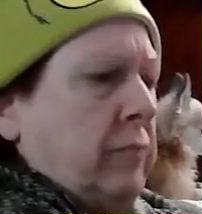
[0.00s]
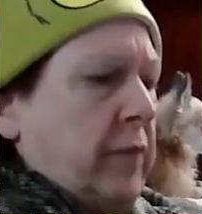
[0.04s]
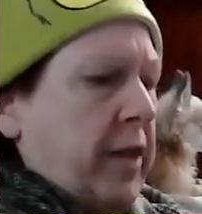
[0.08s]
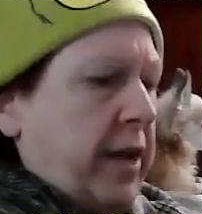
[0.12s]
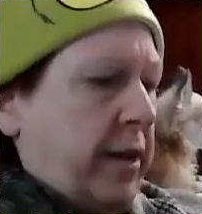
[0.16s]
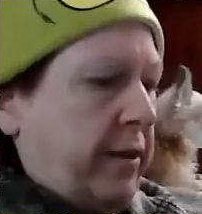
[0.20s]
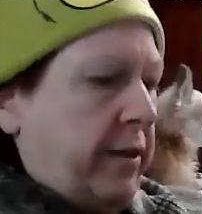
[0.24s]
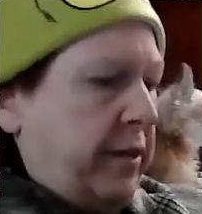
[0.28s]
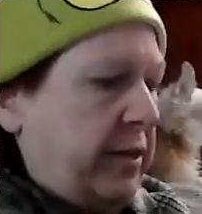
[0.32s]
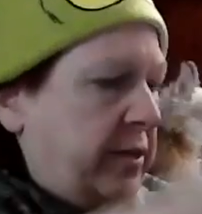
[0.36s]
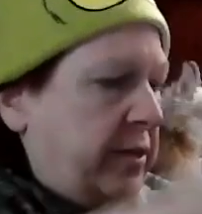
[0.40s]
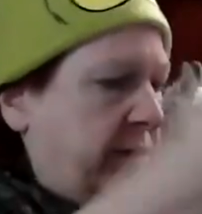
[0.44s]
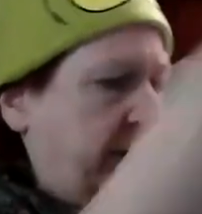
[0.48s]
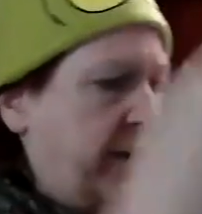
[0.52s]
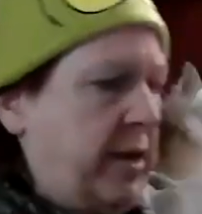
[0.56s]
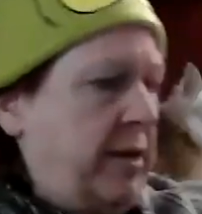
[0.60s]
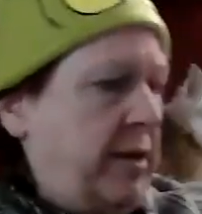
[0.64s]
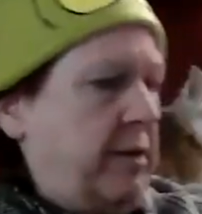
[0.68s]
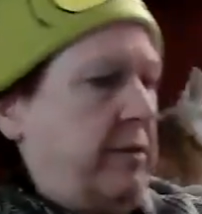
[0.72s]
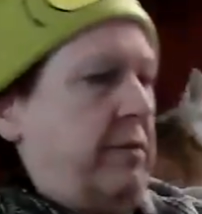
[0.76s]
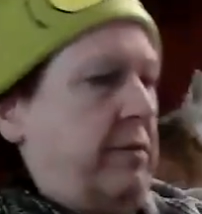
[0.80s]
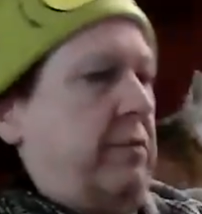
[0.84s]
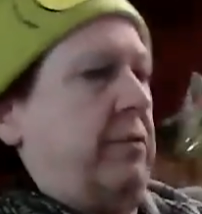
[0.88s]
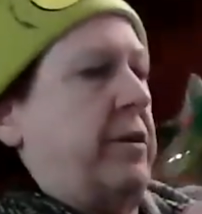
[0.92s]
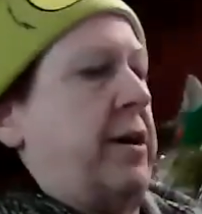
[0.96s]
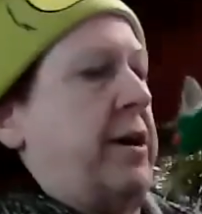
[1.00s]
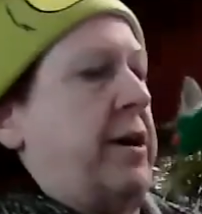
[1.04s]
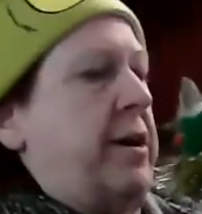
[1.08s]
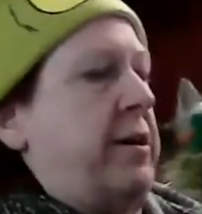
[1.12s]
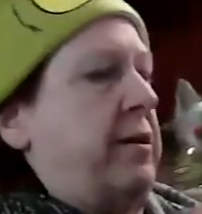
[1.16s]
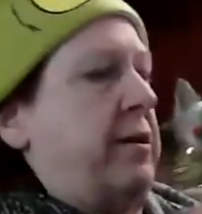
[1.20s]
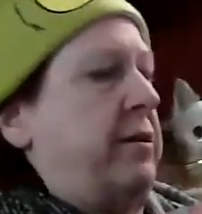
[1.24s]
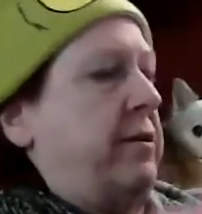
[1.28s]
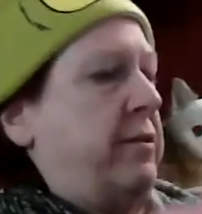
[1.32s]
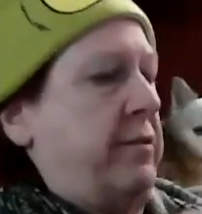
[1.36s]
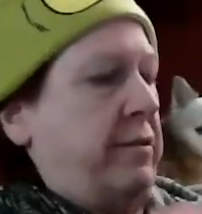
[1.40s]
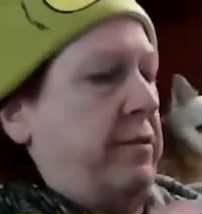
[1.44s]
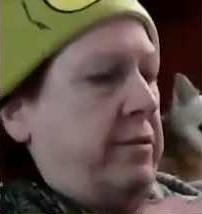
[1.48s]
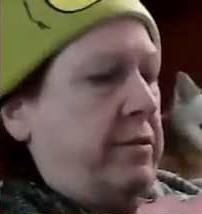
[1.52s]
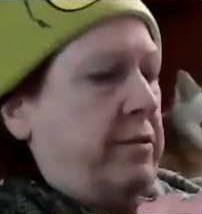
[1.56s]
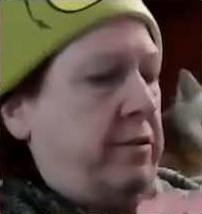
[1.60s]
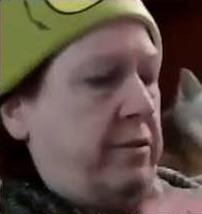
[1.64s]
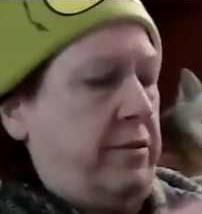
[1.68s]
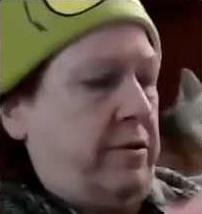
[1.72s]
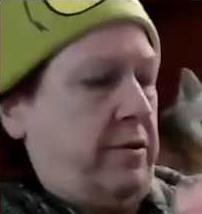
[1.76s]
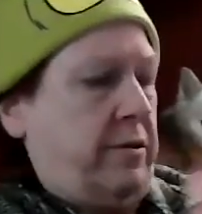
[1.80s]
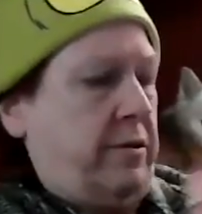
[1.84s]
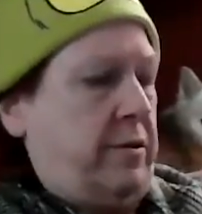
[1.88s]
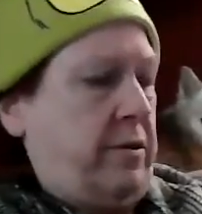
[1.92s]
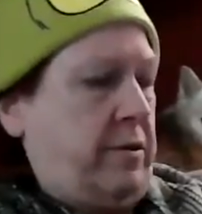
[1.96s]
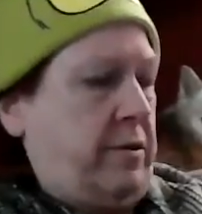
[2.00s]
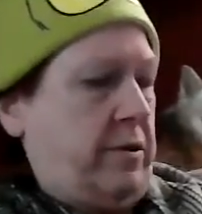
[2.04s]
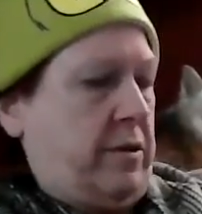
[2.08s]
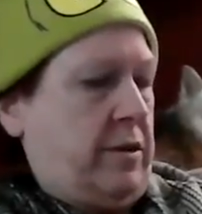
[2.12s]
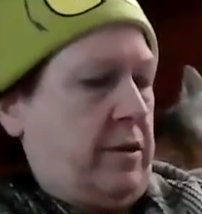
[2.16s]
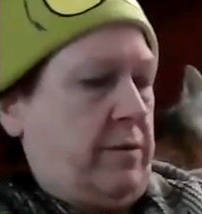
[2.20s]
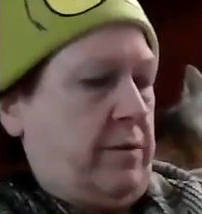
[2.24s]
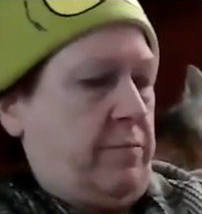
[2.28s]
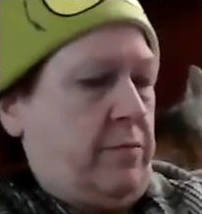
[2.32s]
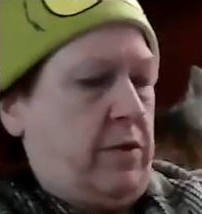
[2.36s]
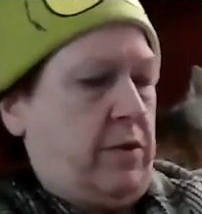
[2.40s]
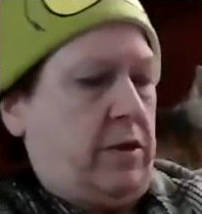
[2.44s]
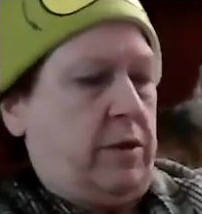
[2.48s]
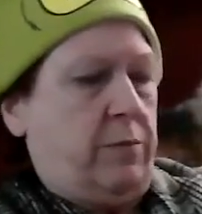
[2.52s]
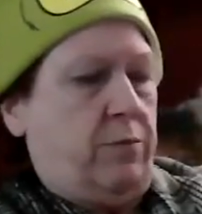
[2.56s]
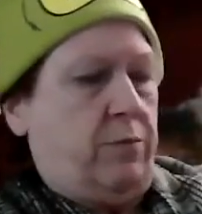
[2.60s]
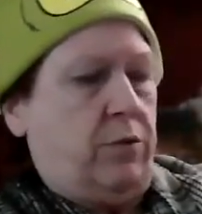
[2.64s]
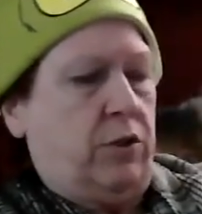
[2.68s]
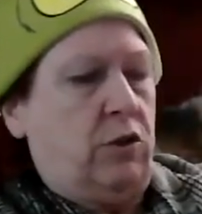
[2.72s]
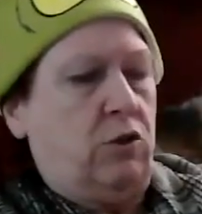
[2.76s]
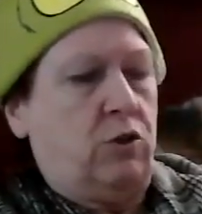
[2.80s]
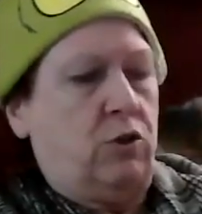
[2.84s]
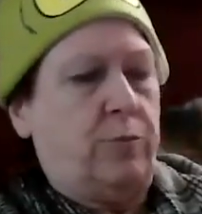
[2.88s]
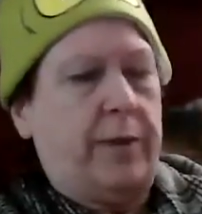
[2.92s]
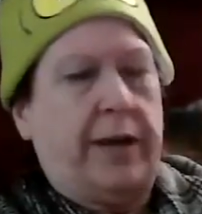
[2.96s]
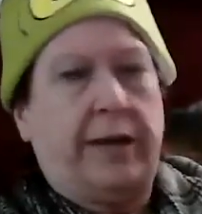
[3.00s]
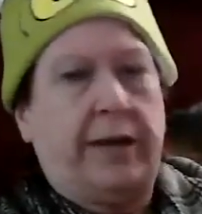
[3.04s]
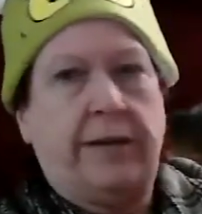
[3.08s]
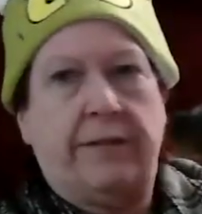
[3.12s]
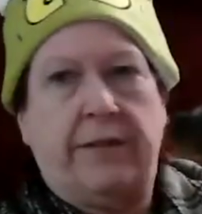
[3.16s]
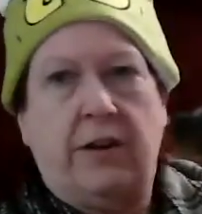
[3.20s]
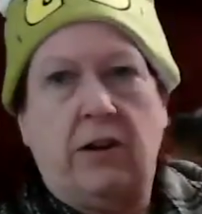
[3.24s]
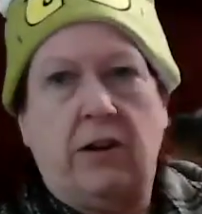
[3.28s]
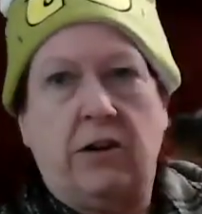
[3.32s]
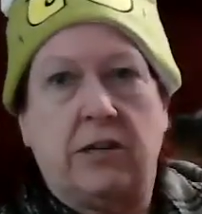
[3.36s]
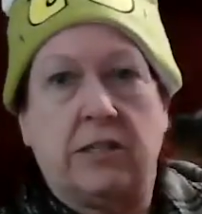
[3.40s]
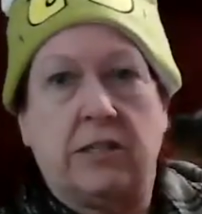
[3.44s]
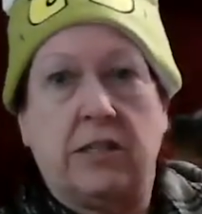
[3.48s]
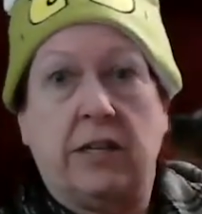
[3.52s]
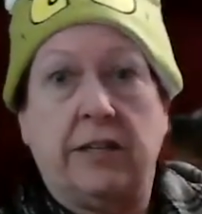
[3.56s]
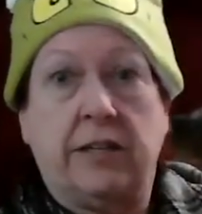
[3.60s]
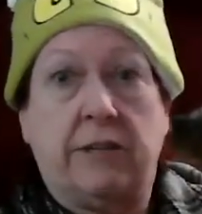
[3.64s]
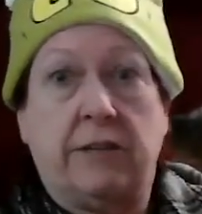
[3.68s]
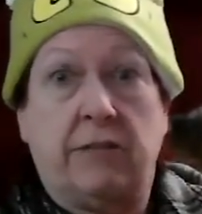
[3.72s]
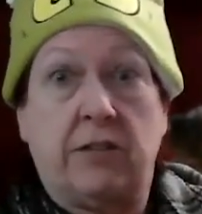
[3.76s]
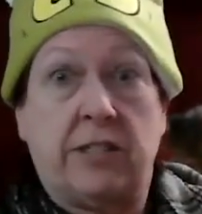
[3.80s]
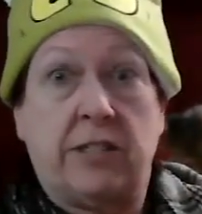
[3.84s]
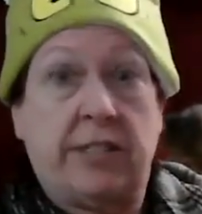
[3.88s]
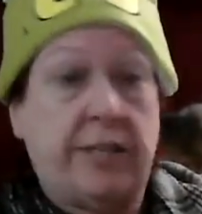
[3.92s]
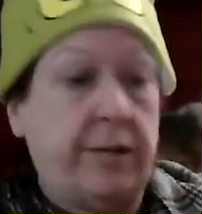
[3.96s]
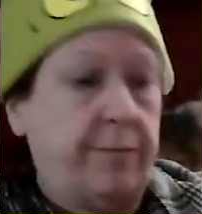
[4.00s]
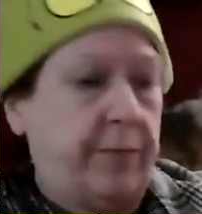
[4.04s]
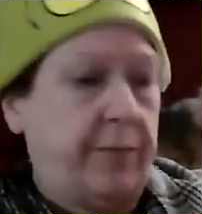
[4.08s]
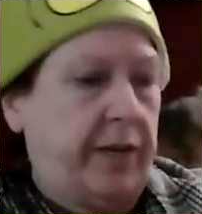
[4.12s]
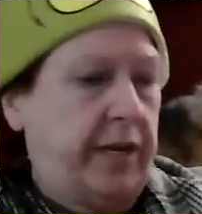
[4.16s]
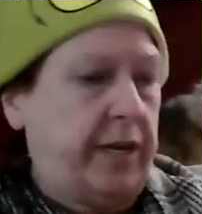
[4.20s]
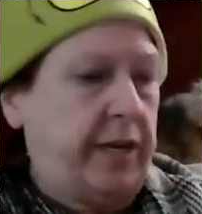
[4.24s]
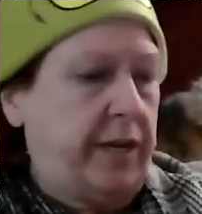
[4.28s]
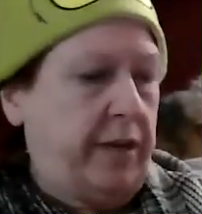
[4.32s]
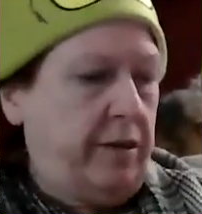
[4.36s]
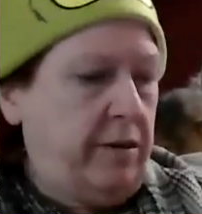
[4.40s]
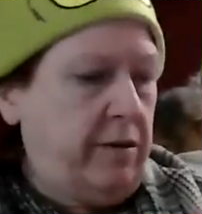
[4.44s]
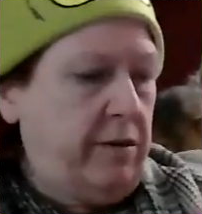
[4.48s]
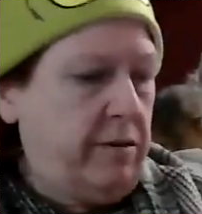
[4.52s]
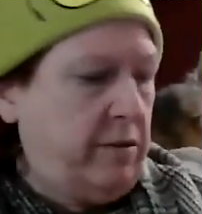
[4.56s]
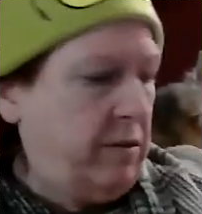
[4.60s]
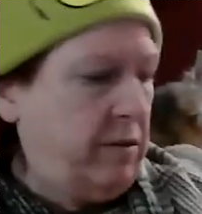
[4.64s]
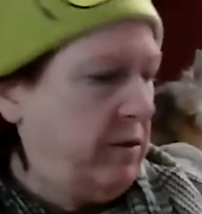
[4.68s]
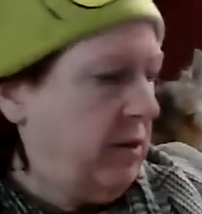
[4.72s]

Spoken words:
What's that? Okay. Put those back in there because I'll never see them again.